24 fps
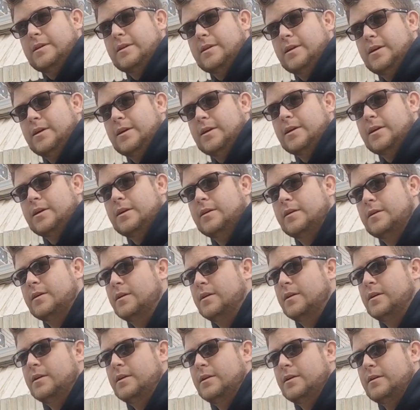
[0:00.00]
at the kick,
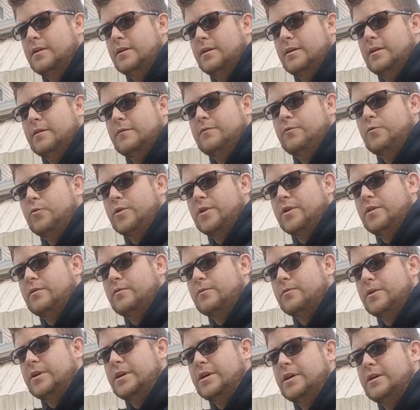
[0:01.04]

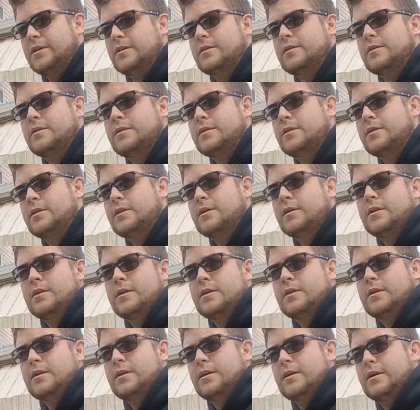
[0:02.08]
43
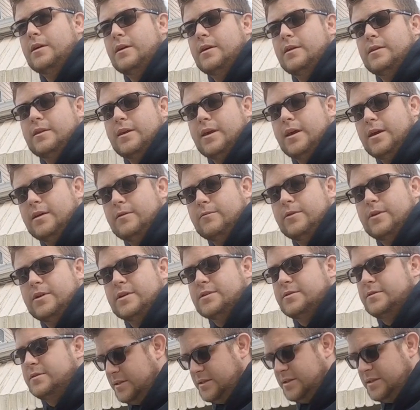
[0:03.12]
at the
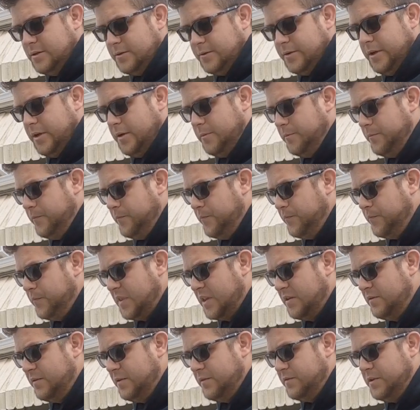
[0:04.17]
headrest, sealed up,
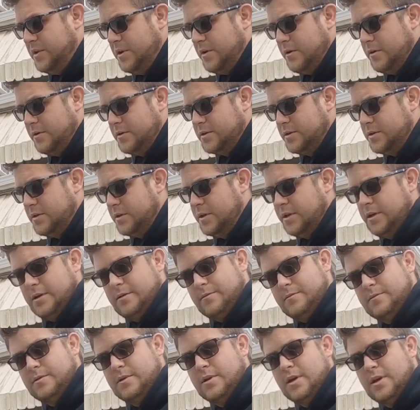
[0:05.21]
50 hertz, you
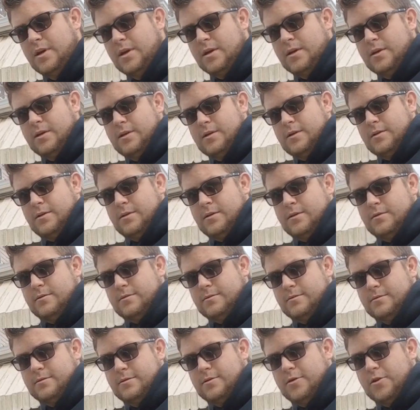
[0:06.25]
know,
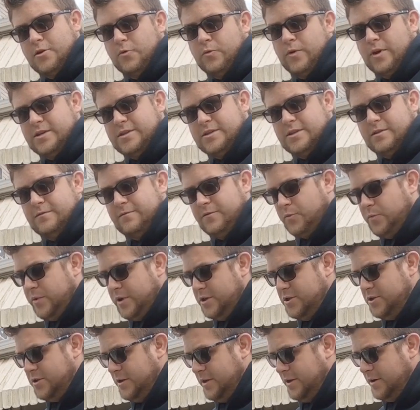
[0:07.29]
no wasted
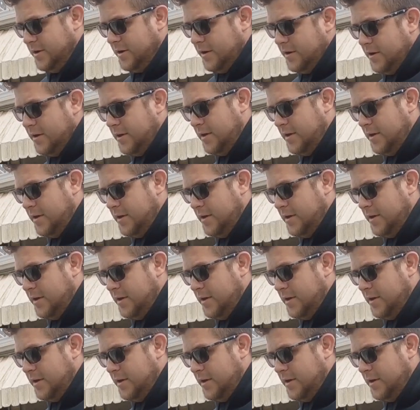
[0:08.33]
information here.